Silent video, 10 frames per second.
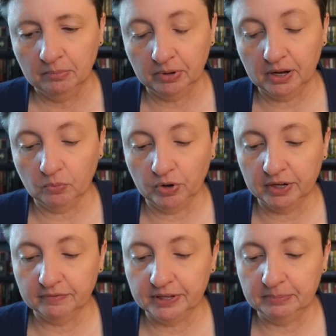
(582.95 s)
But one
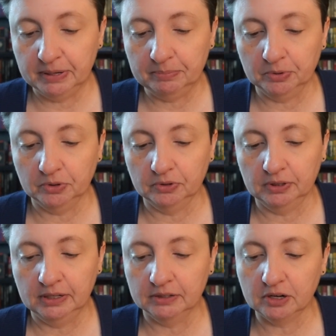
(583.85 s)
of the people
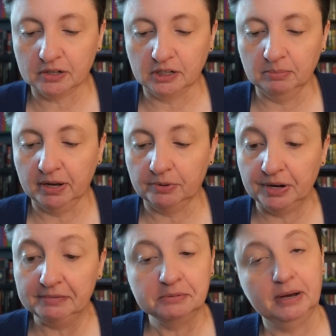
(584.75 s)
talking about it
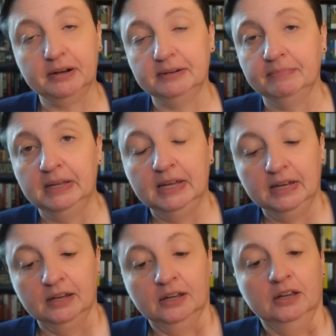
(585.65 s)
raved about it.
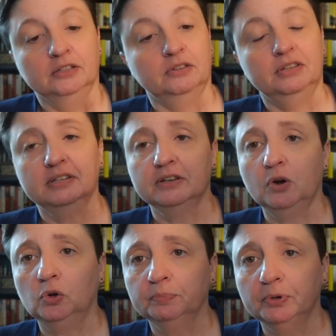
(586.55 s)
So this is an
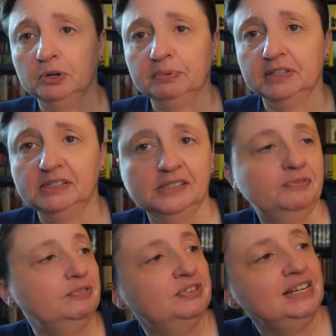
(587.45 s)
old book, but this is
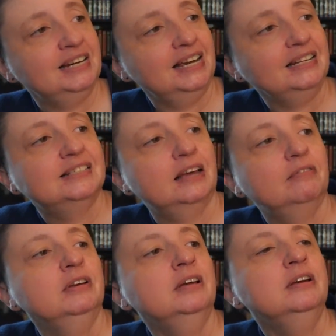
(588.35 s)

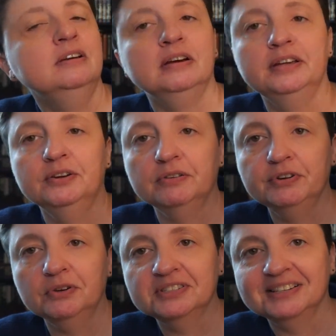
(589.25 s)
1587, A Year of
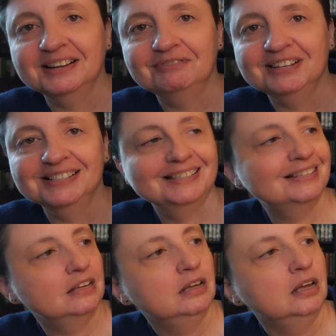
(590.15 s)
No
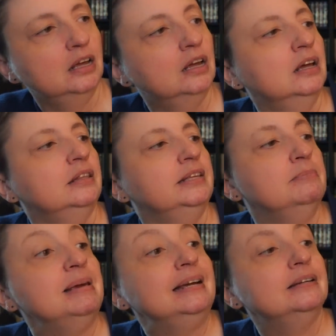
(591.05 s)
Significance, The
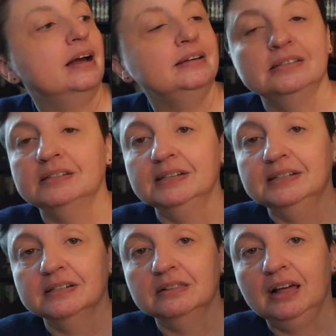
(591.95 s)
Ming Dynasty
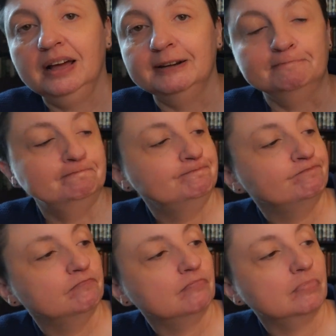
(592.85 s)
in Decline
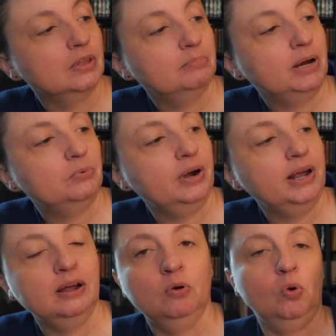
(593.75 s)
by
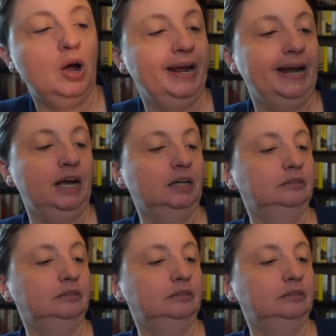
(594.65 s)
Ray Huang.